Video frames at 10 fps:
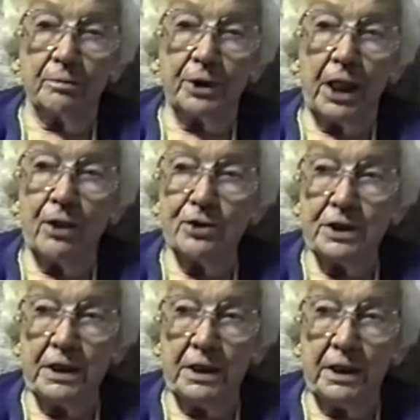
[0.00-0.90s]

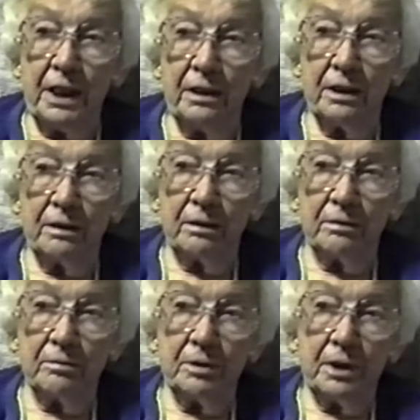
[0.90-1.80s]
kerosene
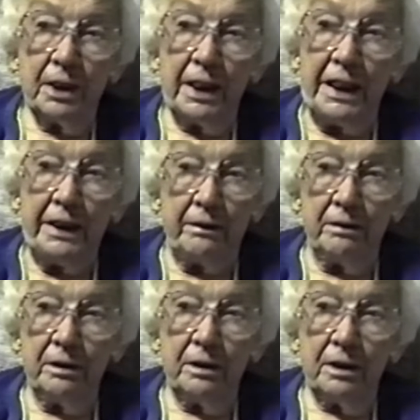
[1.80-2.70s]
heater
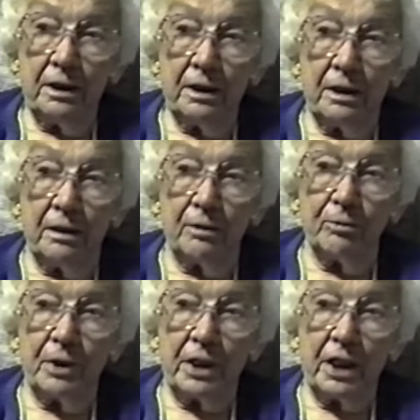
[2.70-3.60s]

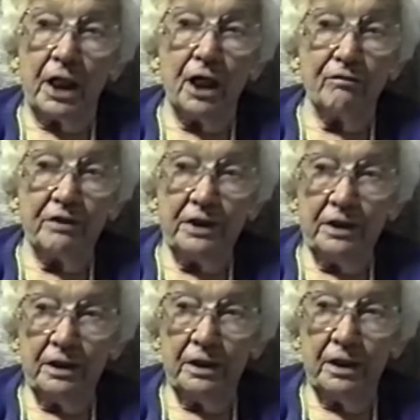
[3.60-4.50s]
with an oven
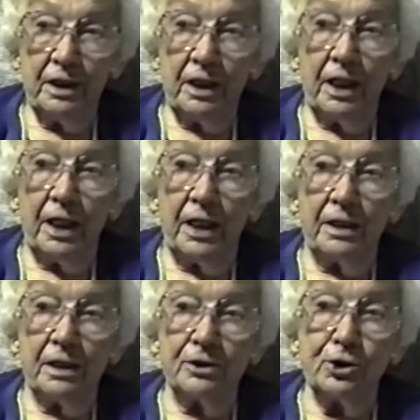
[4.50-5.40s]

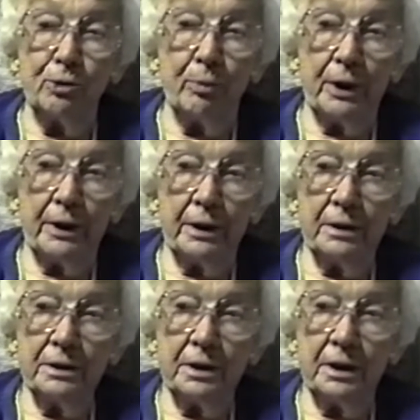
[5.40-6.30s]
and 2
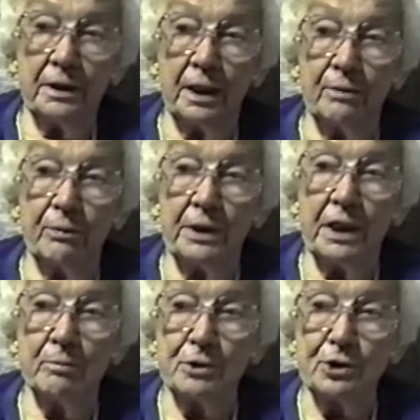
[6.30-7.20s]
burners that we
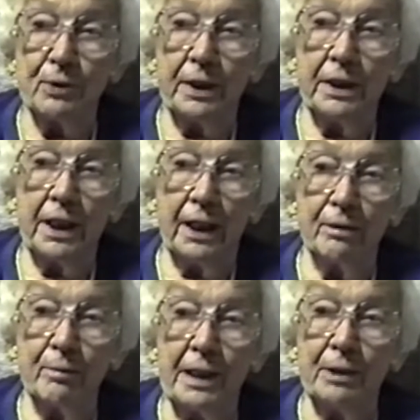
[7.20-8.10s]
demonstrated how to
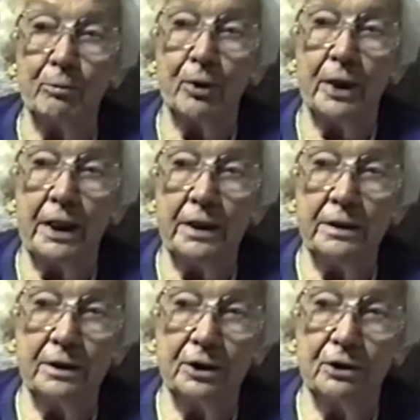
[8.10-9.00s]
make bread
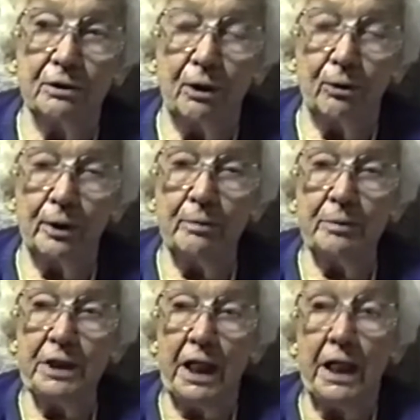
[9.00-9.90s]
and cook on,
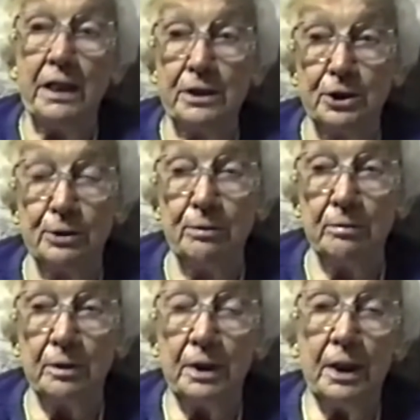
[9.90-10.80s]
and can
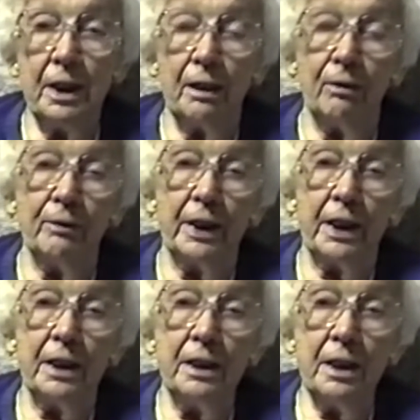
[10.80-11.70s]
too on
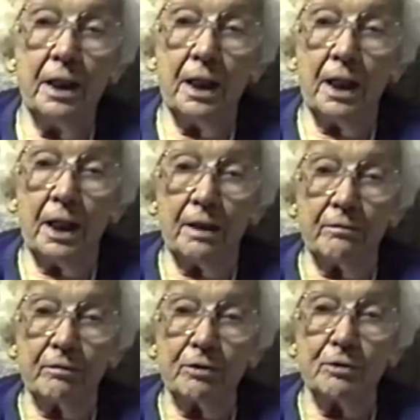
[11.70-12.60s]
that.
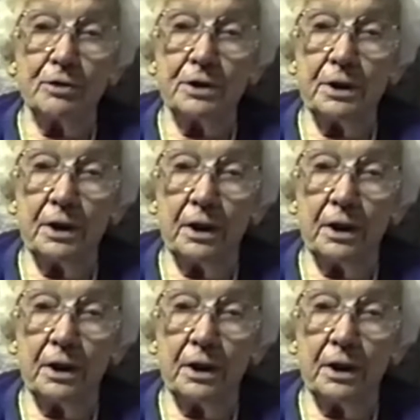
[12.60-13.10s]
And of course